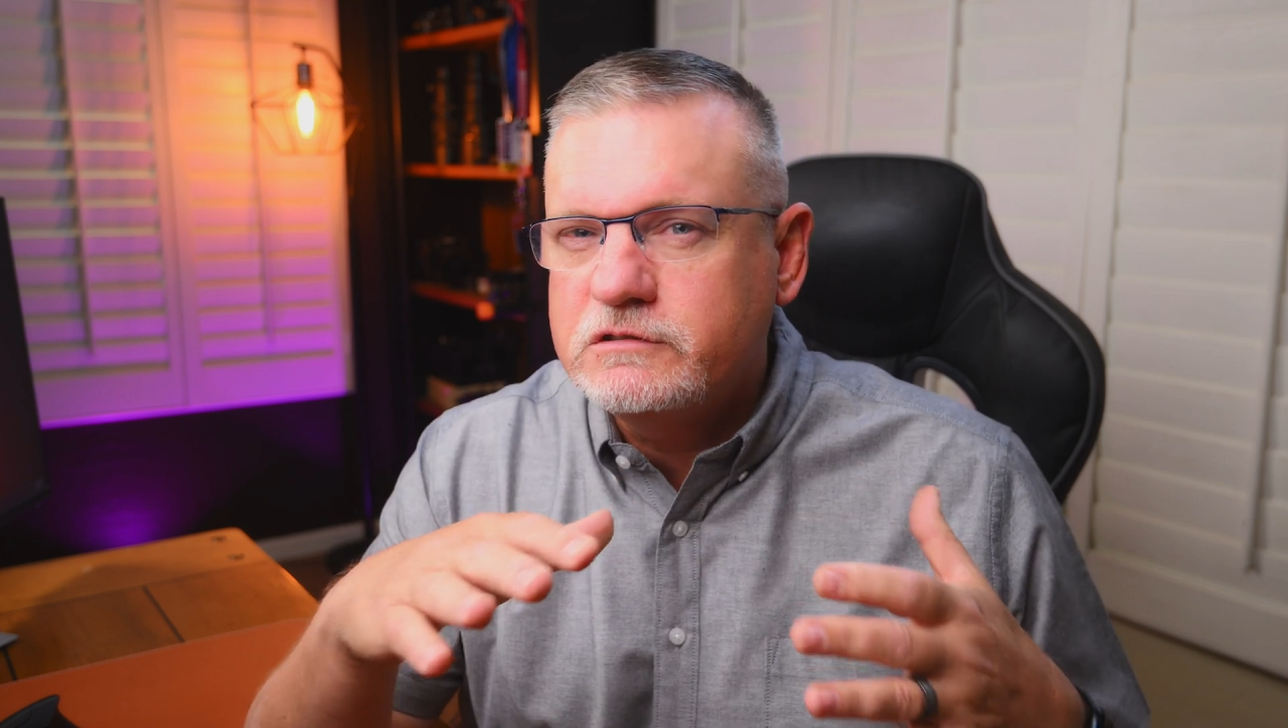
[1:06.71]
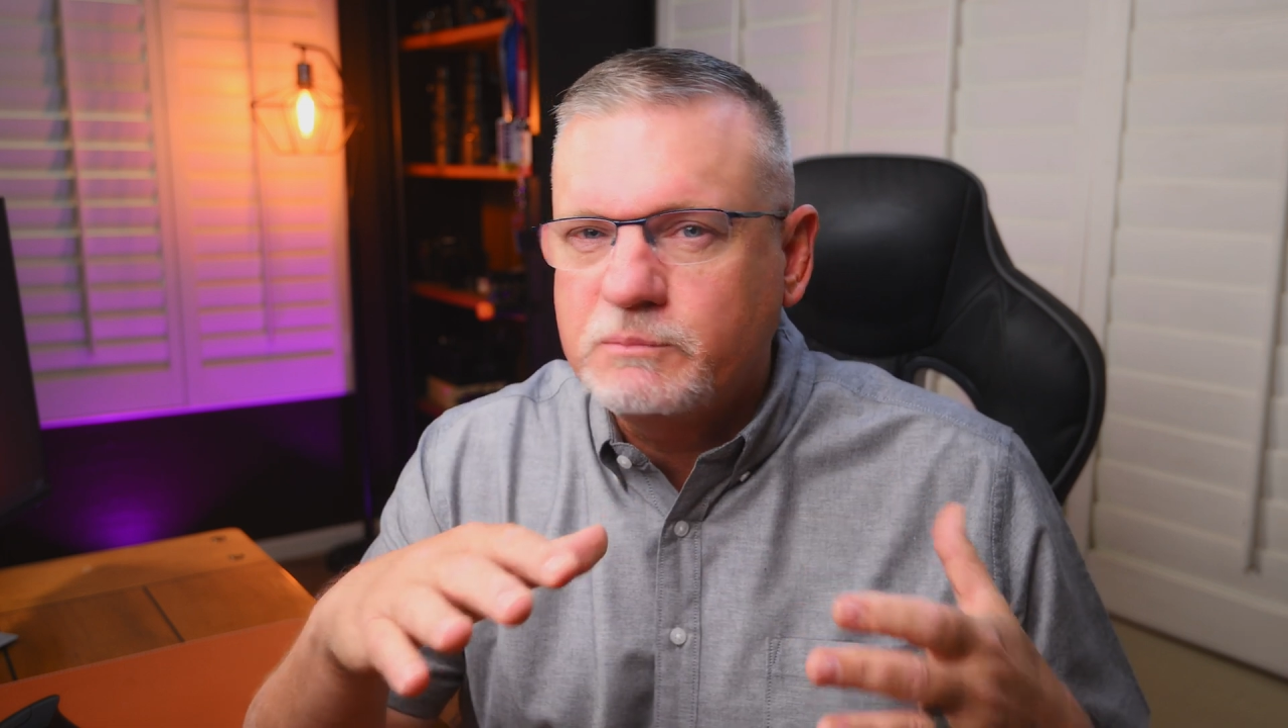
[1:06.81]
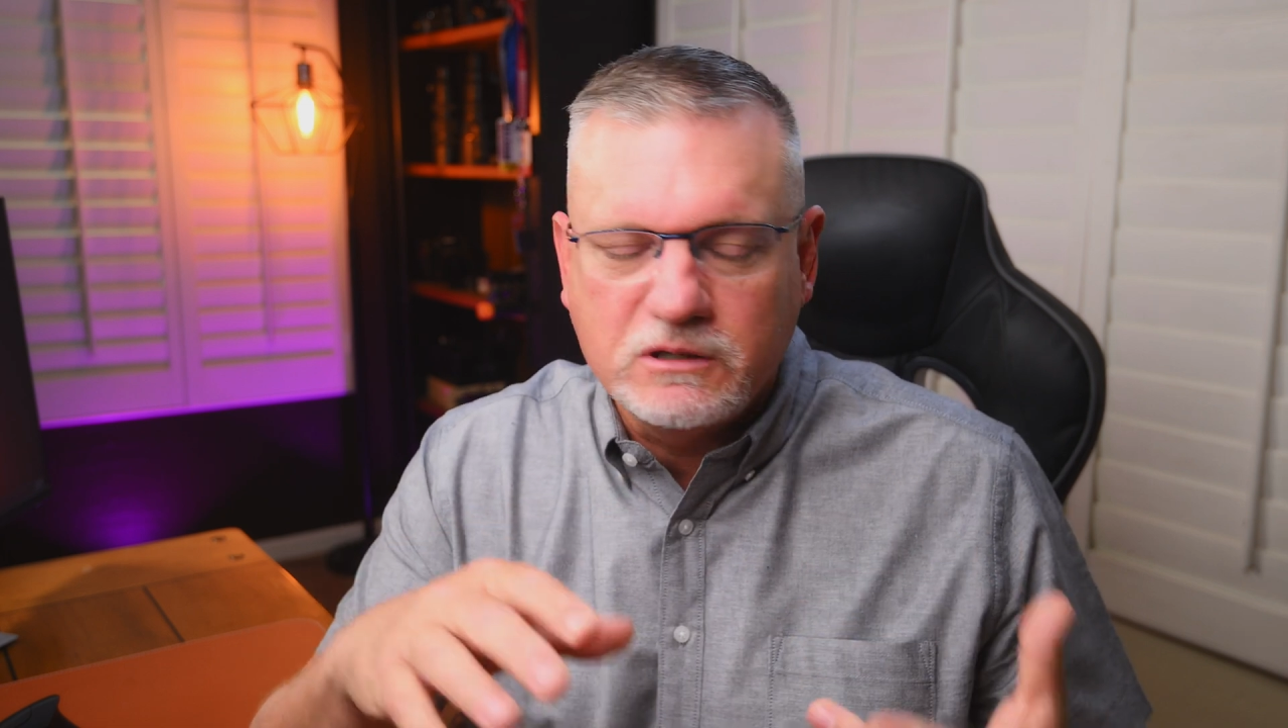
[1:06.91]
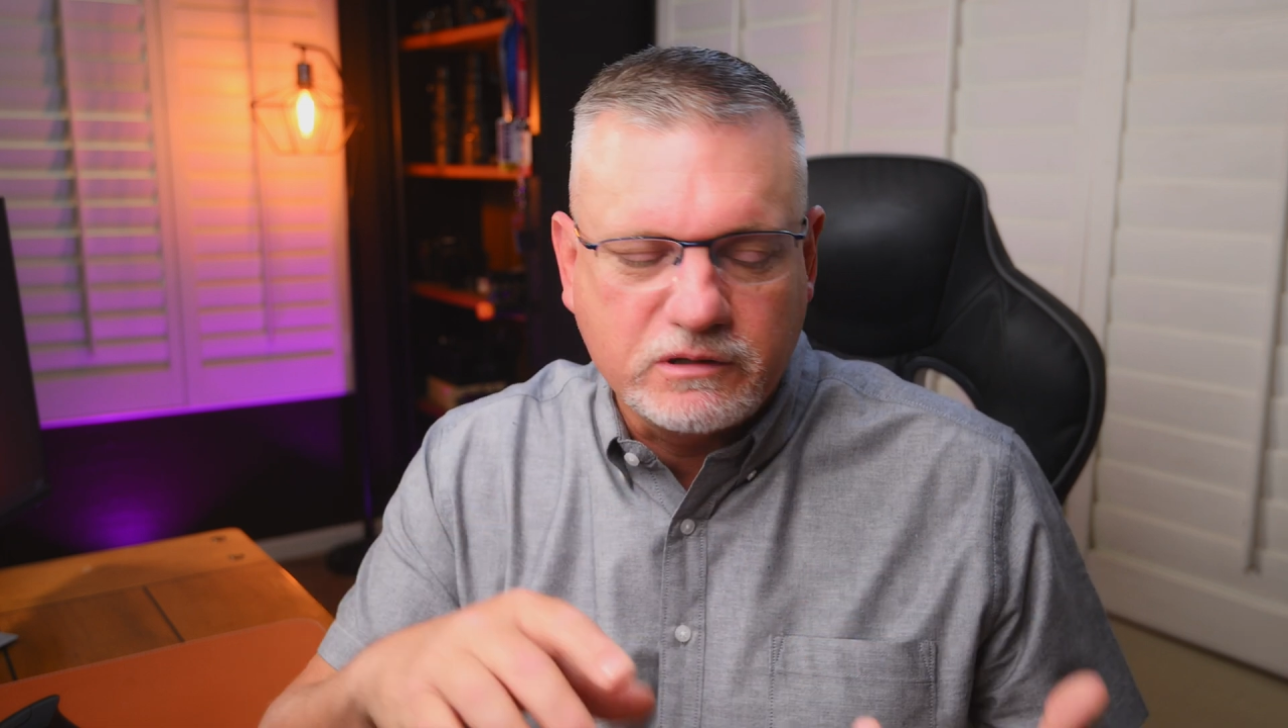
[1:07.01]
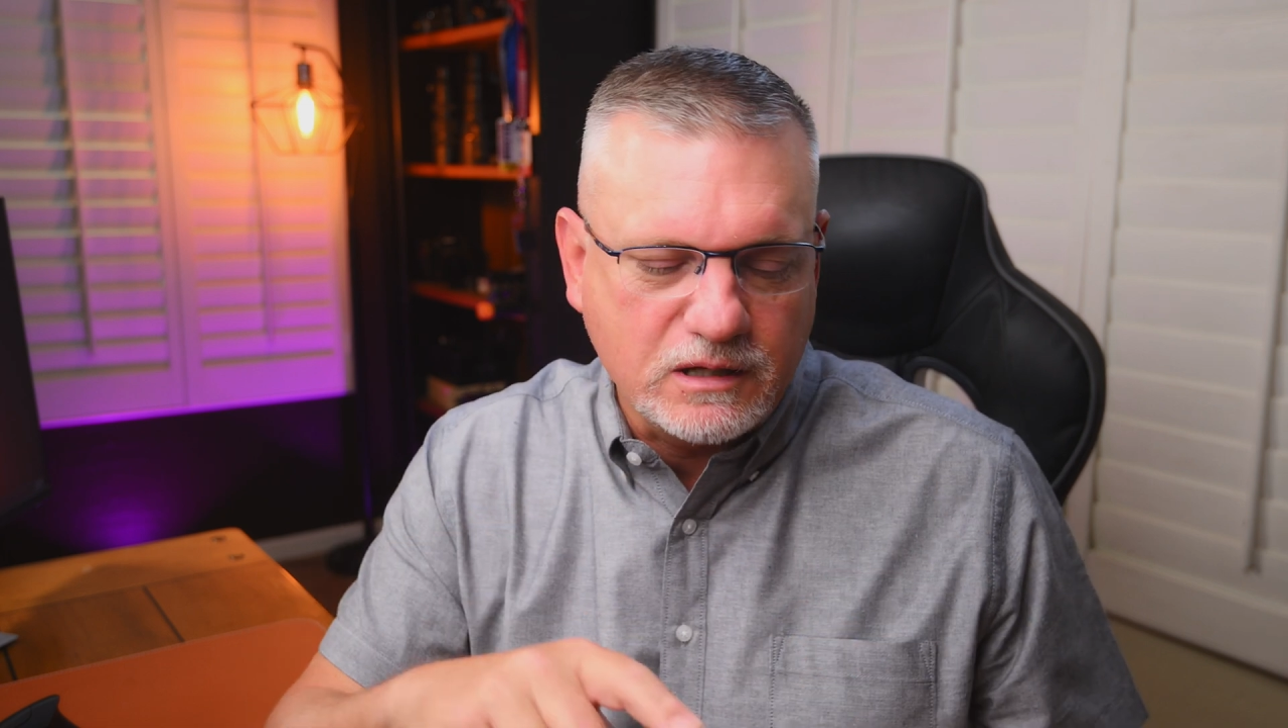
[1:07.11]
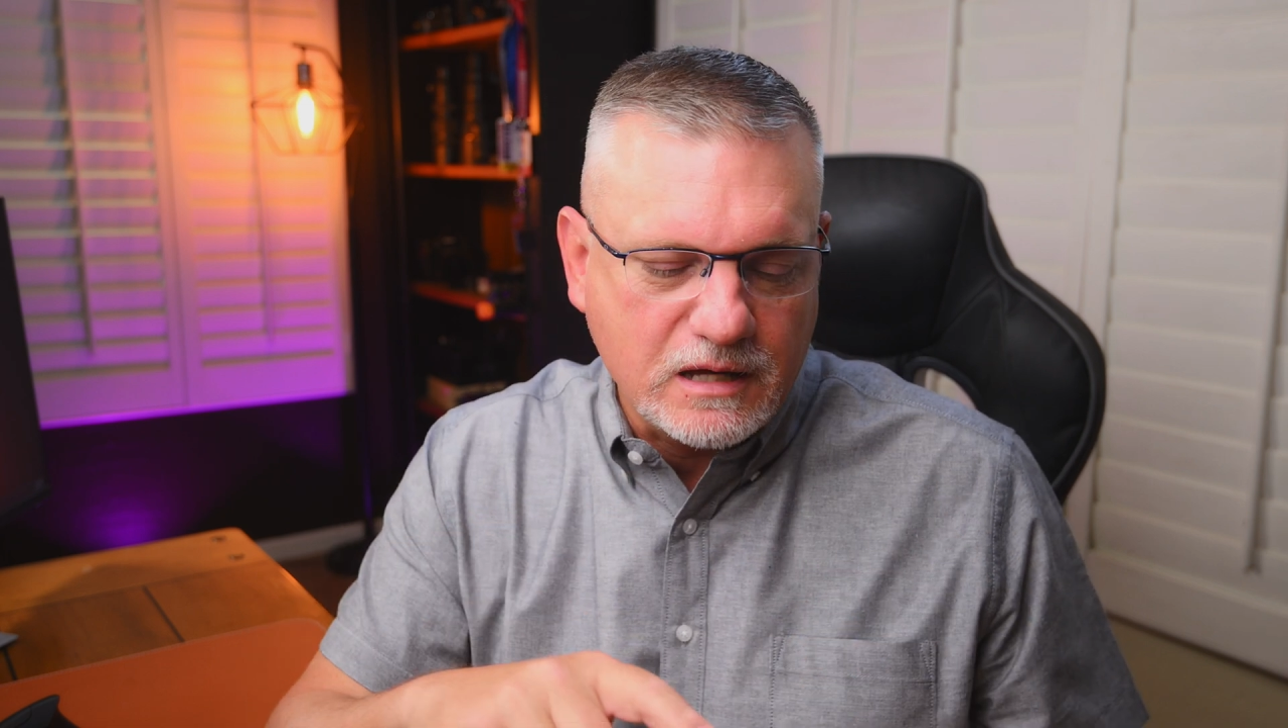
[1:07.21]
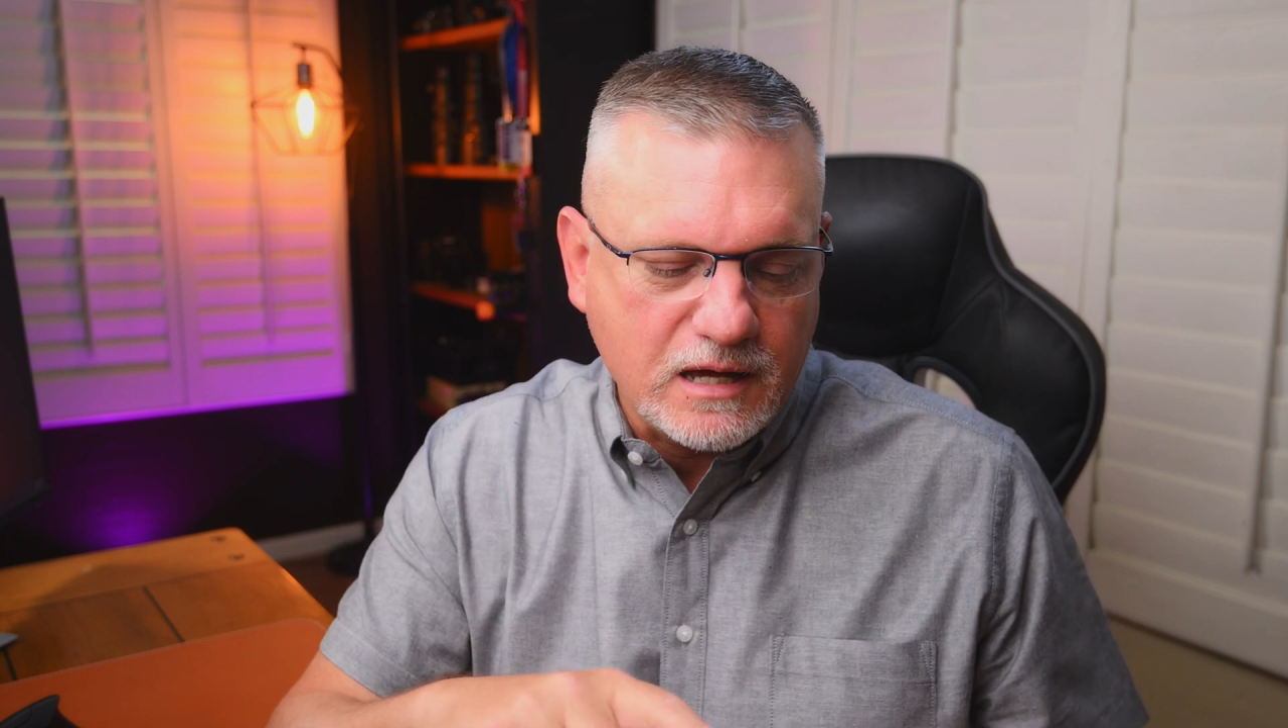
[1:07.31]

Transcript: to be looking